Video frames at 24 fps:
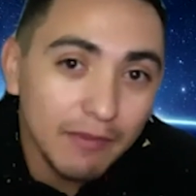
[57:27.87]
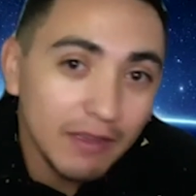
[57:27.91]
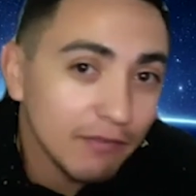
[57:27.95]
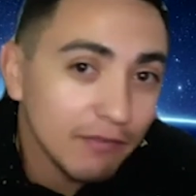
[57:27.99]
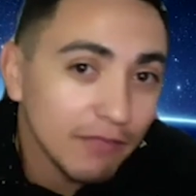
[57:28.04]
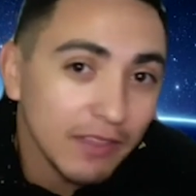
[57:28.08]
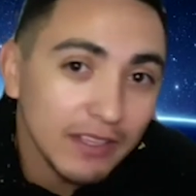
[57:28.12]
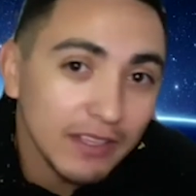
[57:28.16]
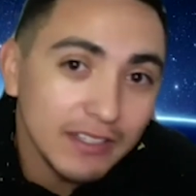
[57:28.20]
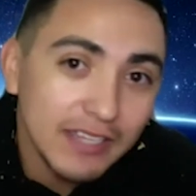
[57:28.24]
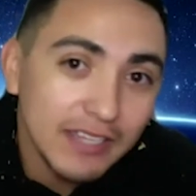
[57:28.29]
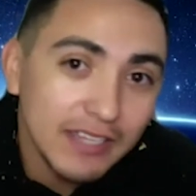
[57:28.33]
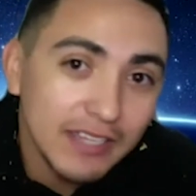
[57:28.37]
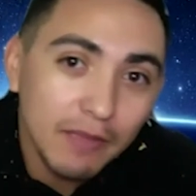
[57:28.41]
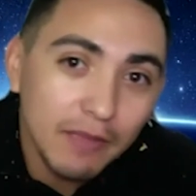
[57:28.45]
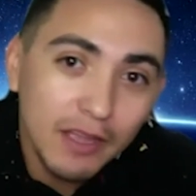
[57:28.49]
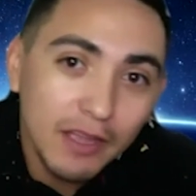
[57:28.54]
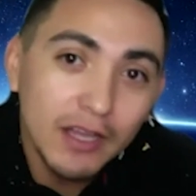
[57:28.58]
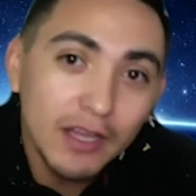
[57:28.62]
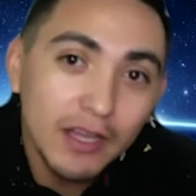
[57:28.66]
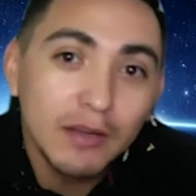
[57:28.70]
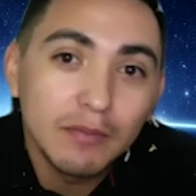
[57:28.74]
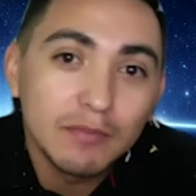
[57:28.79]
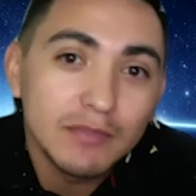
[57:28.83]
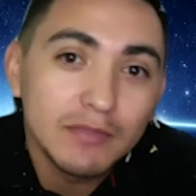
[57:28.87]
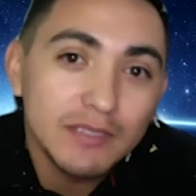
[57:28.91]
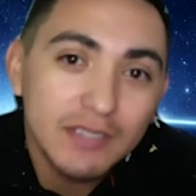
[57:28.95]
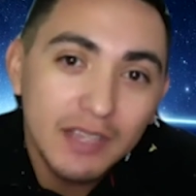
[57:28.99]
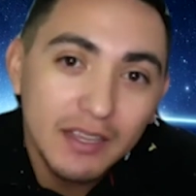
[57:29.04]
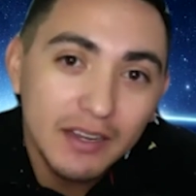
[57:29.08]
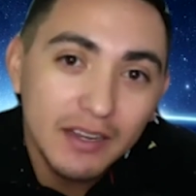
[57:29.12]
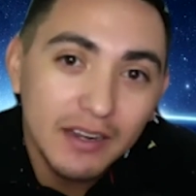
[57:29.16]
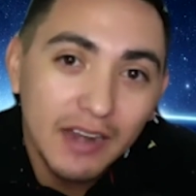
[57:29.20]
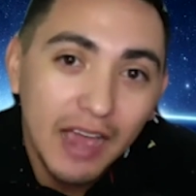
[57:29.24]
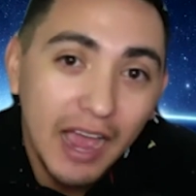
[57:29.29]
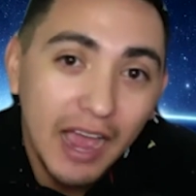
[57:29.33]
if the time comes,
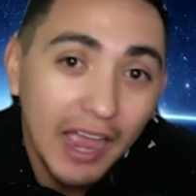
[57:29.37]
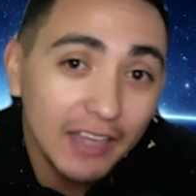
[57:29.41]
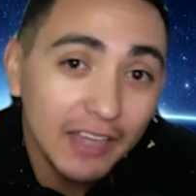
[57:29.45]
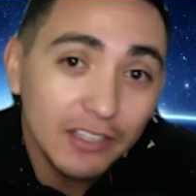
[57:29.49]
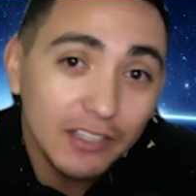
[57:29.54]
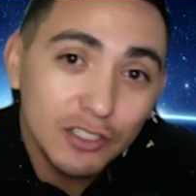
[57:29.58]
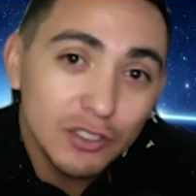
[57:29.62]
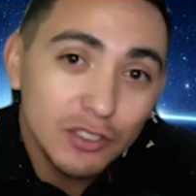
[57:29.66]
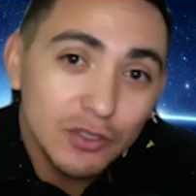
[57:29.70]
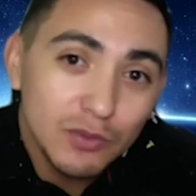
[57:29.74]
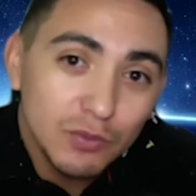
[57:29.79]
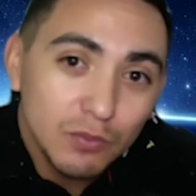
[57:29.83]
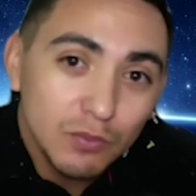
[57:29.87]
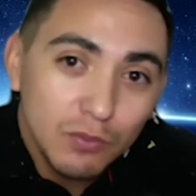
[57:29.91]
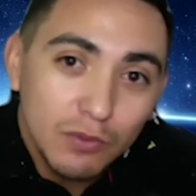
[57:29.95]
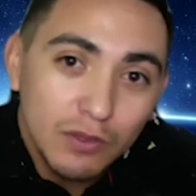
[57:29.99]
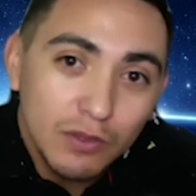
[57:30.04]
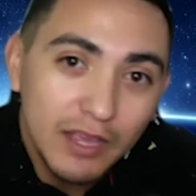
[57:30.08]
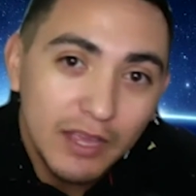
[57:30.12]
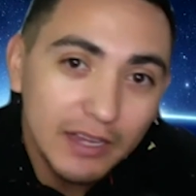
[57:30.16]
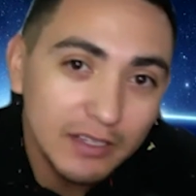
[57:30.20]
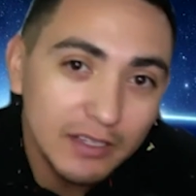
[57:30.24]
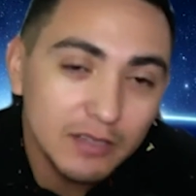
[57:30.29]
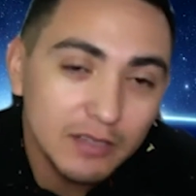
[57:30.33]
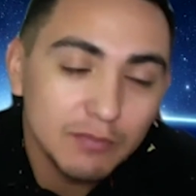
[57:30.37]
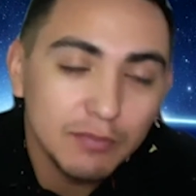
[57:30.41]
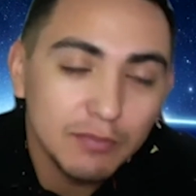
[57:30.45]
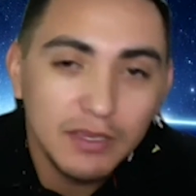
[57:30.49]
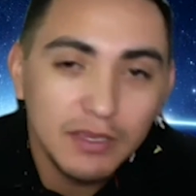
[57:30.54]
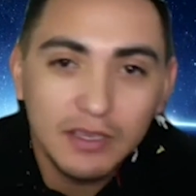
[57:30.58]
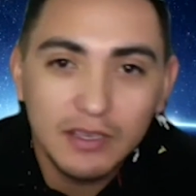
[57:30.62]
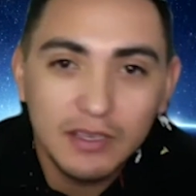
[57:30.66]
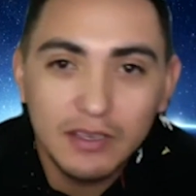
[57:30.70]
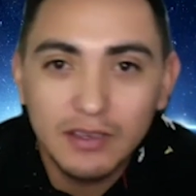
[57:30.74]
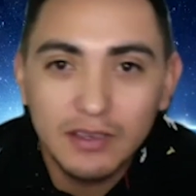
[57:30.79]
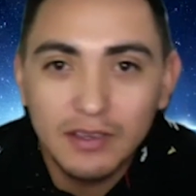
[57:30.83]
and I just would like to
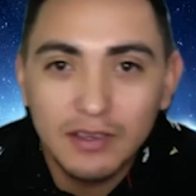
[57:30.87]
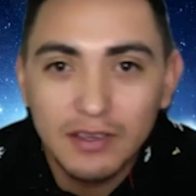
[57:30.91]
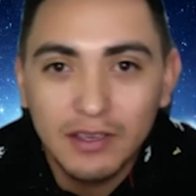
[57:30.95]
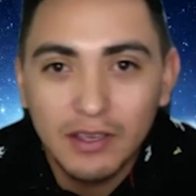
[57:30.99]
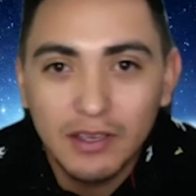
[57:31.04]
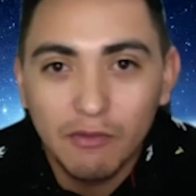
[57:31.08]
be